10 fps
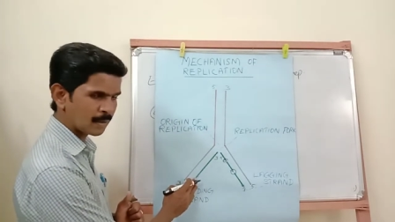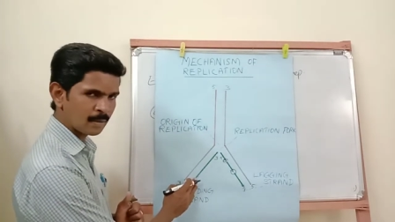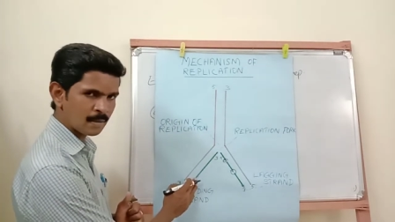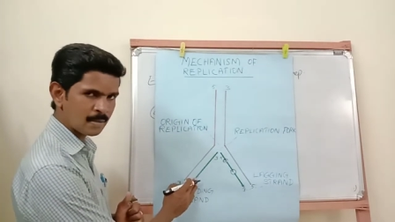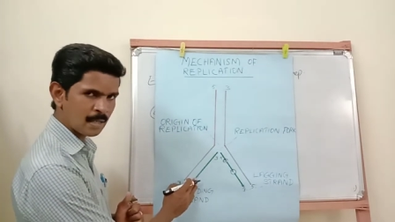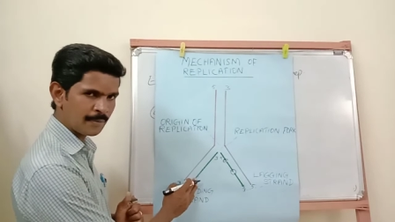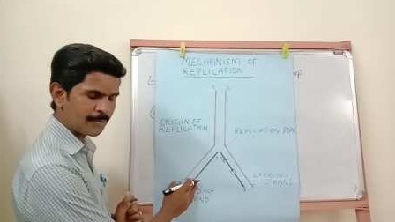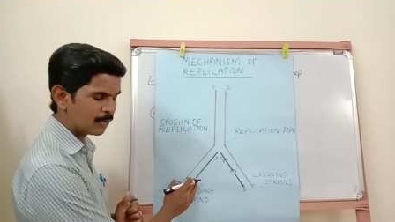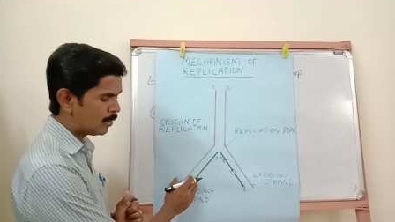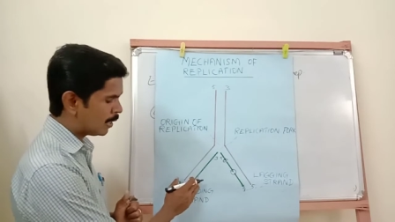Understand a
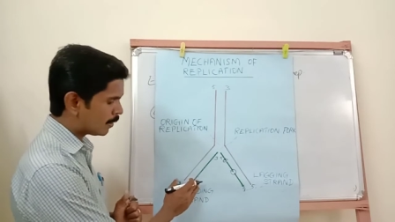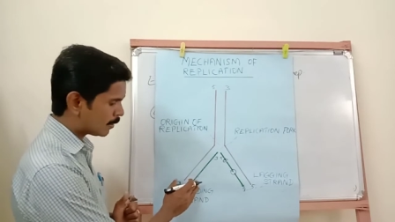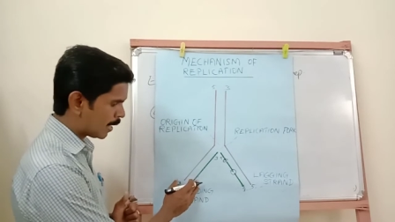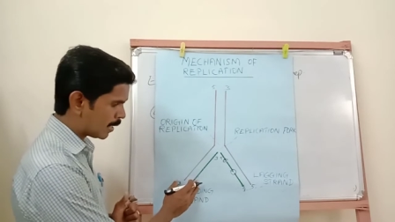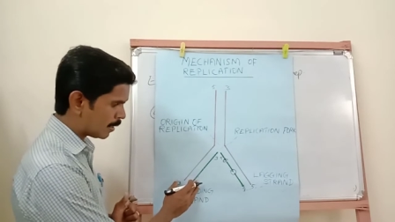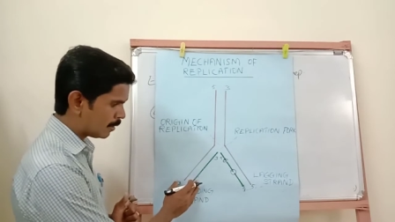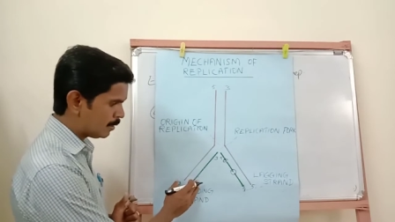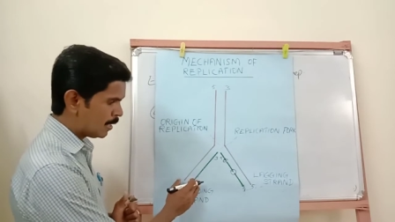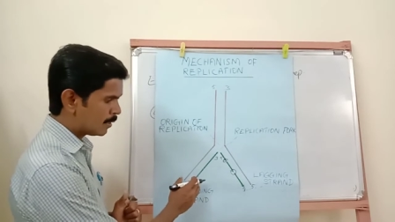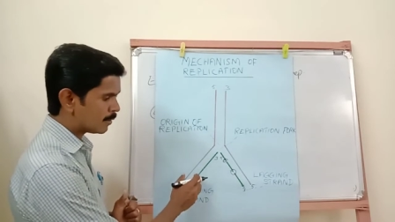few?
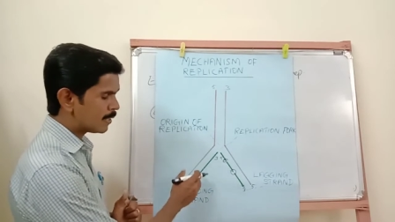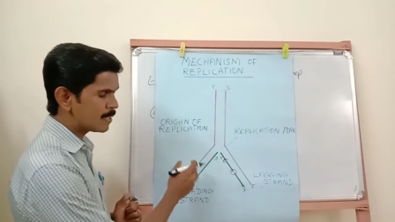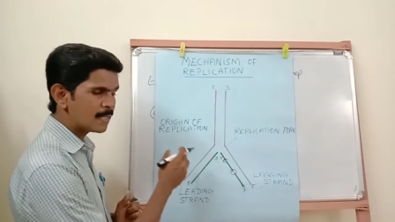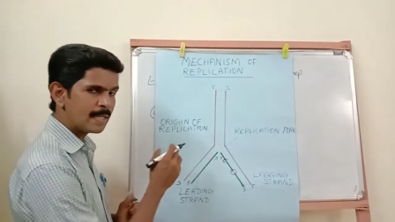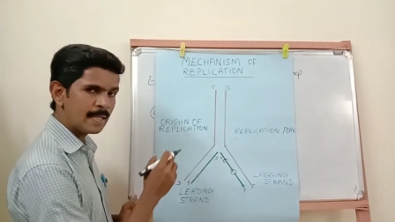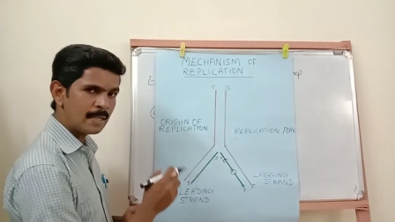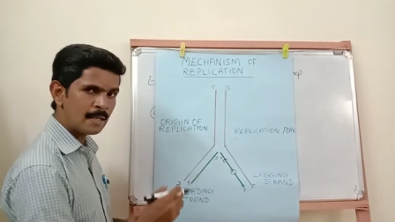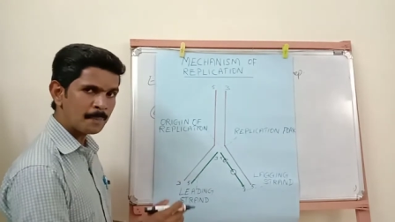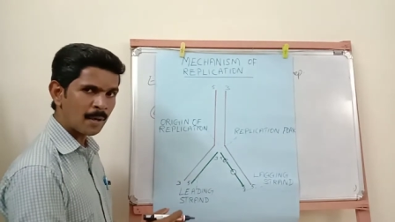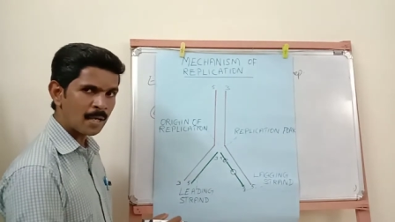Then, this
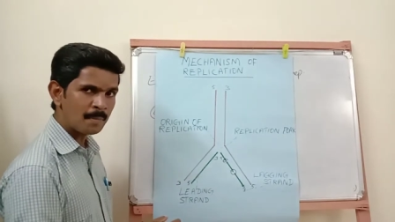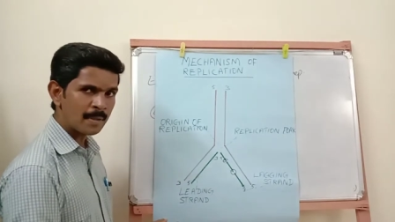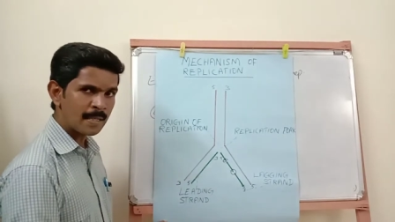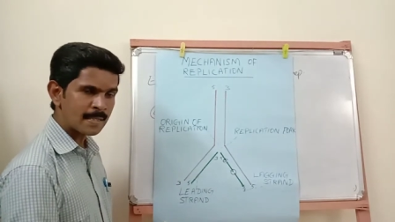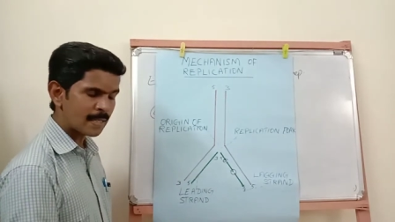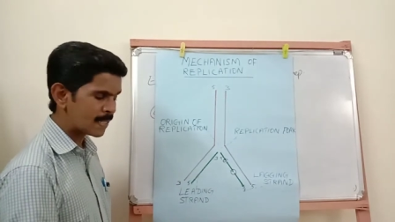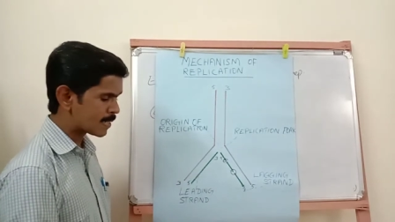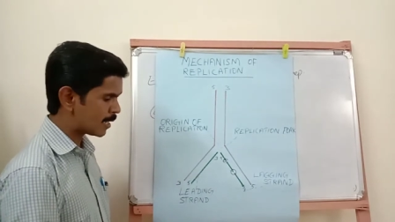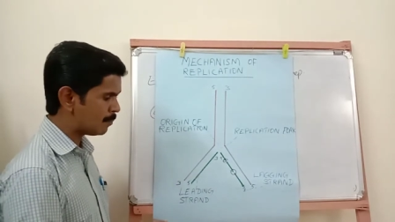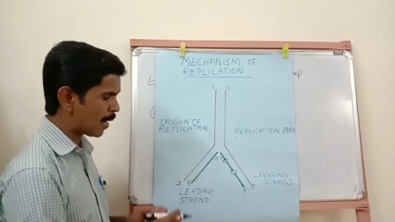DNA polymerase
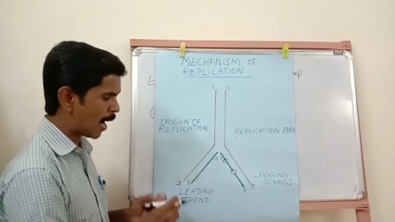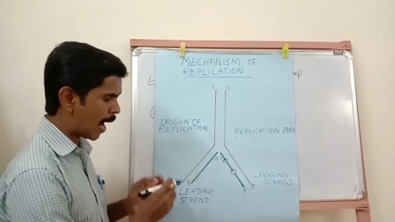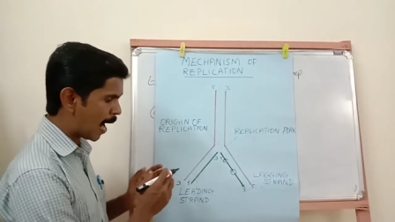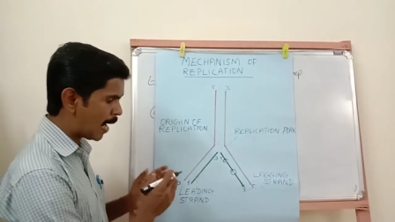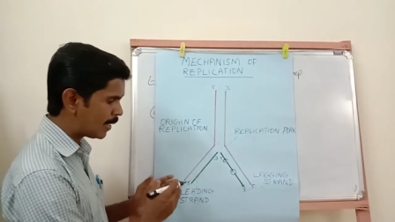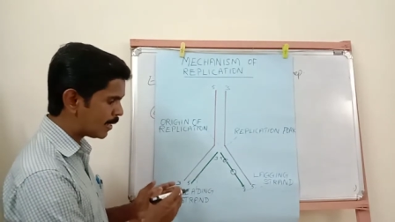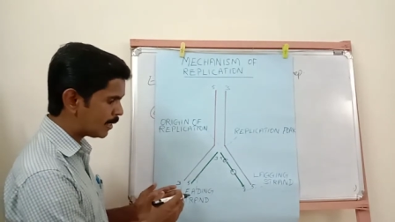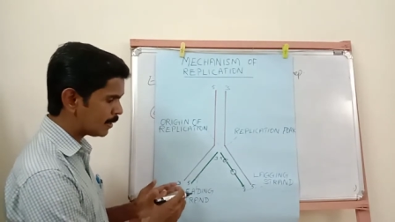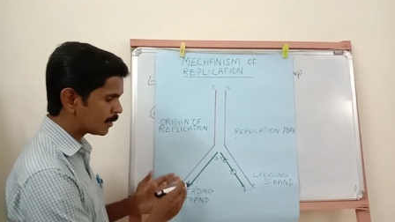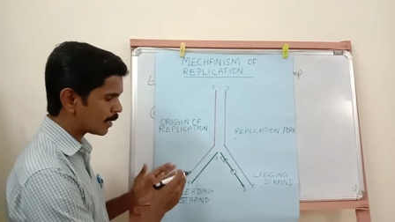enzyme
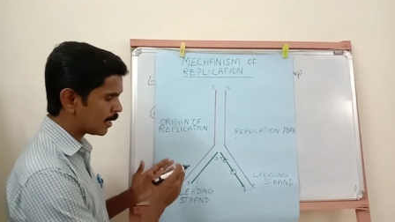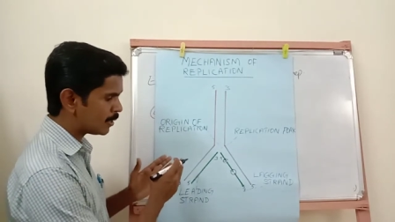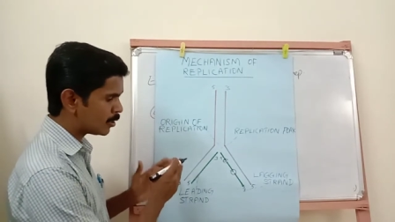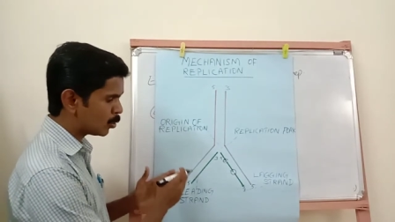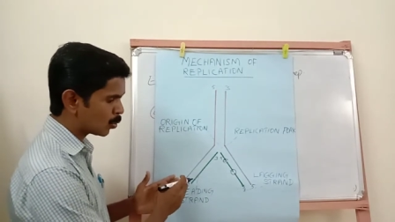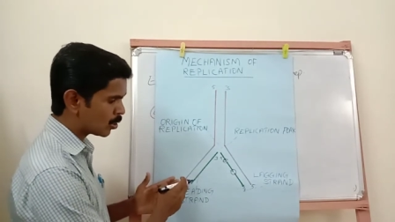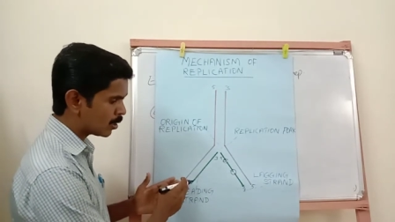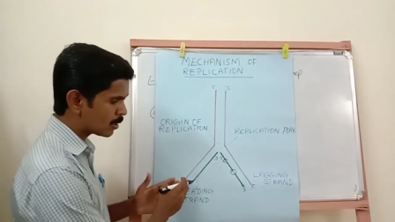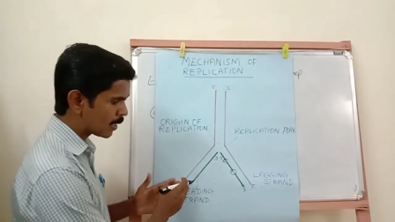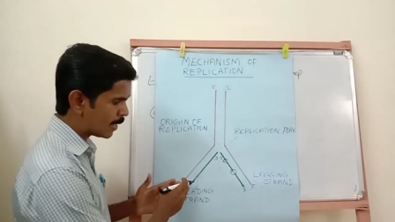adding the
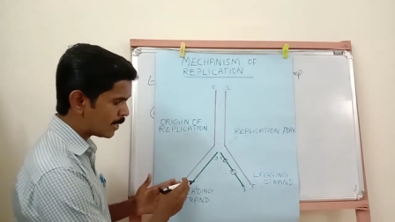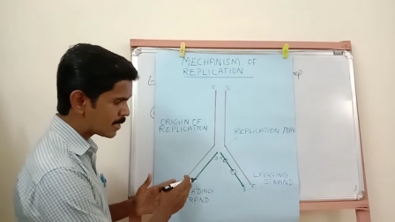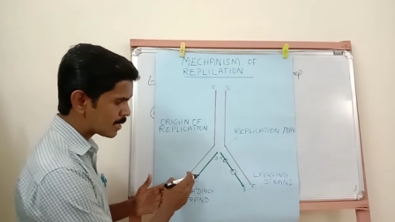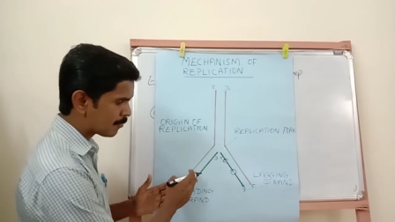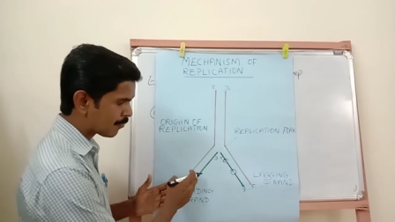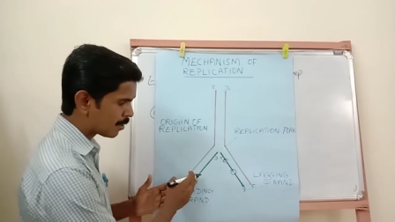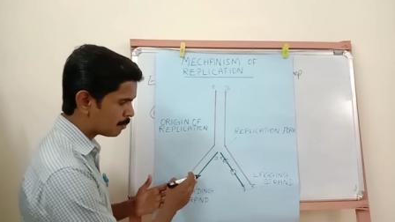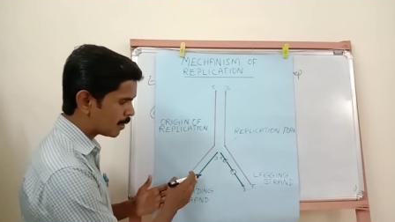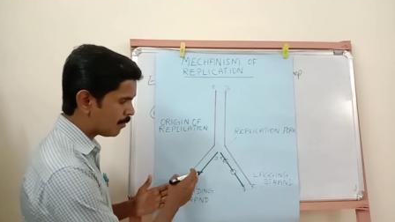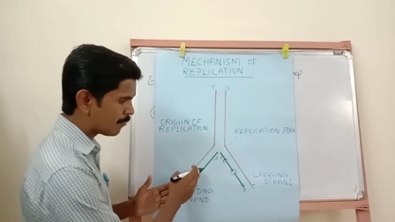nucleotides
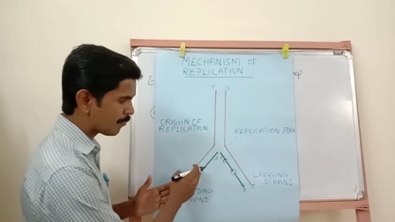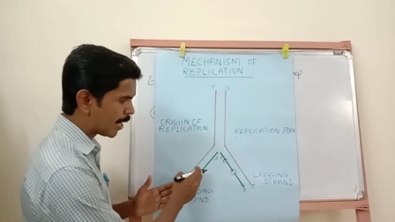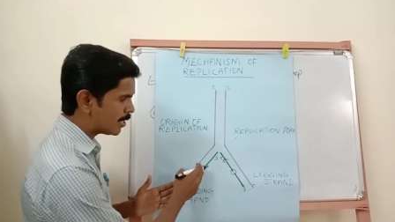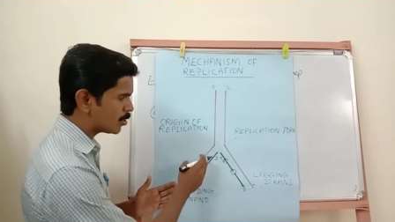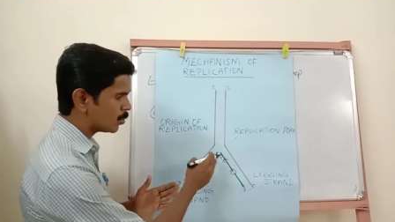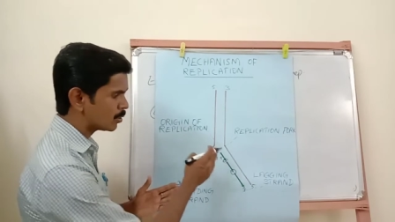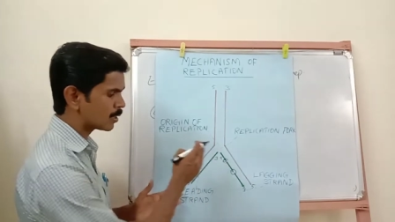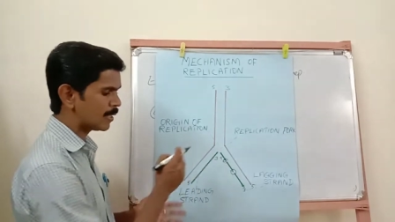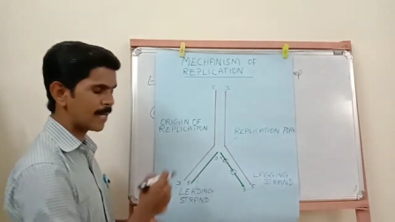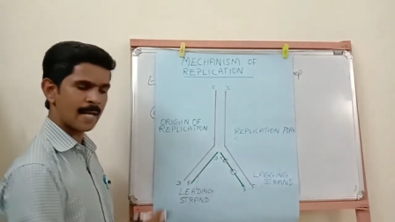from the 5 to
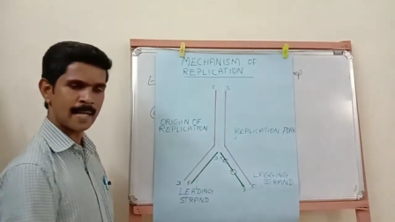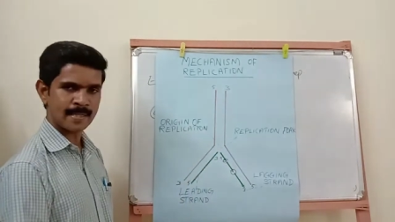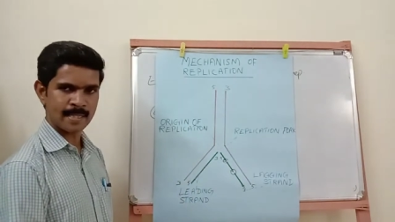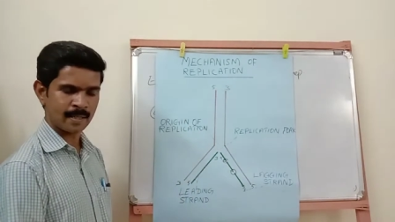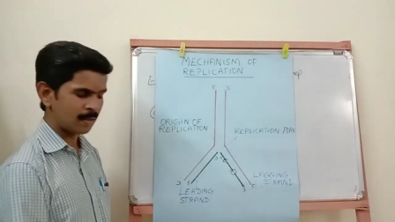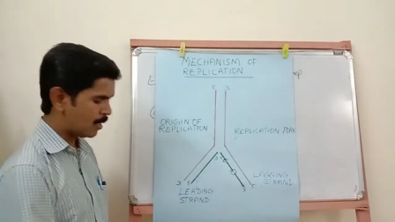3 direction.